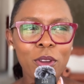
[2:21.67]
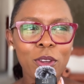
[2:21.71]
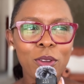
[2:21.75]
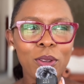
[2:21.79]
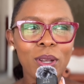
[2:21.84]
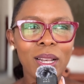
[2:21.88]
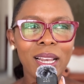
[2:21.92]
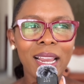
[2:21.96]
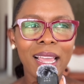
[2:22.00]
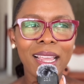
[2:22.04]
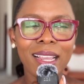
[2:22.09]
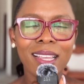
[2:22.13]

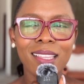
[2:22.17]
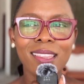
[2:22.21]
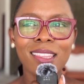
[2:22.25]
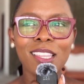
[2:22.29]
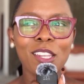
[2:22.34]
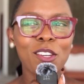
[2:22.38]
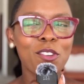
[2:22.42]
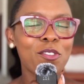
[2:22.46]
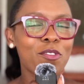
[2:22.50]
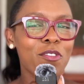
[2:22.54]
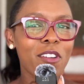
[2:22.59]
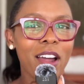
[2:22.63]
You lack
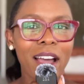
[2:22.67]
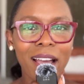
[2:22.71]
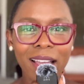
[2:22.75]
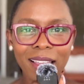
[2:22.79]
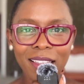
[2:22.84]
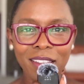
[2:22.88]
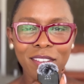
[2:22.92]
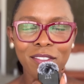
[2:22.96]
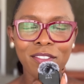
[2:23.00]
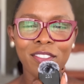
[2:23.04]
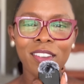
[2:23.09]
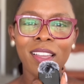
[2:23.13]
the
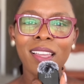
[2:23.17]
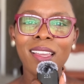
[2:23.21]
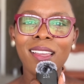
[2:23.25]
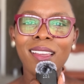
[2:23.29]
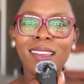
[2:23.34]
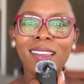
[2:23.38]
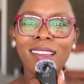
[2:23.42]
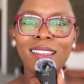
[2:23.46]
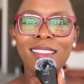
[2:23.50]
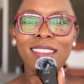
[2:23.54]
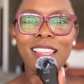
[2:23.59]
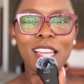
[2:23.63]
drive
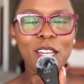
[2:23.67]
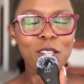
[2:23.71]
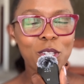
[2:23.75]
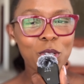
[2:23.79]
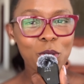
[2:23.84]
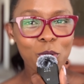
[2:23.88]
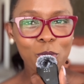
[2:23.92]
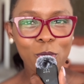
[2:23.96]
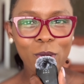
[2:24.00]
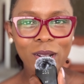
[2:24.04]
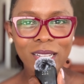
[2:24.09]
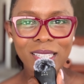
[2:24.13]
that
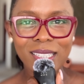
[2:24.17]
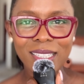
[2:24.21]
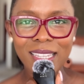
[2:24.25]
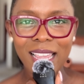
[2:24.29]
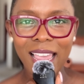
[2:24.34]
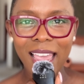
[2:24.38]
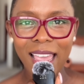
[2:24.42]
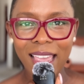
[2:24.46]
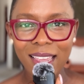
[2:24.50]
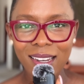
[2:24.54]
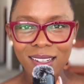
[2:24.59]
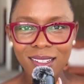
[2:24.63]
you once
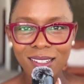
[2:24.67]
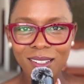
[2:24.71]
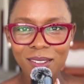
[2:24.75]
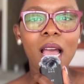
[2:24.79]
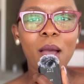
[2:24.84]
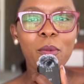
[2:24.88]
had.